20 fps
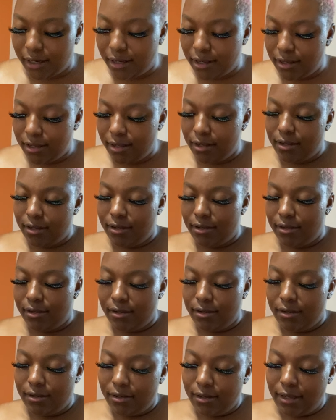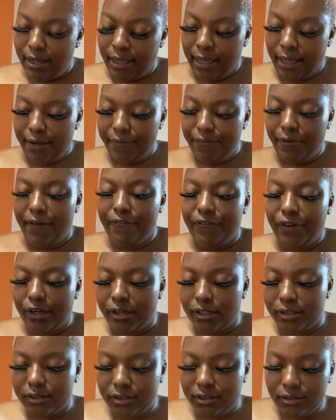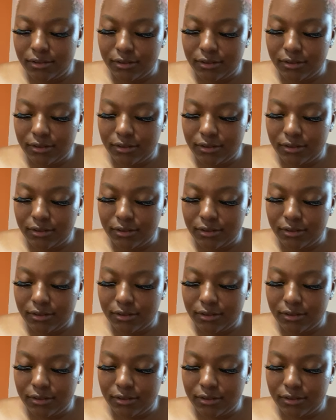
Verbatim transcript: Unnaturally. In reverse.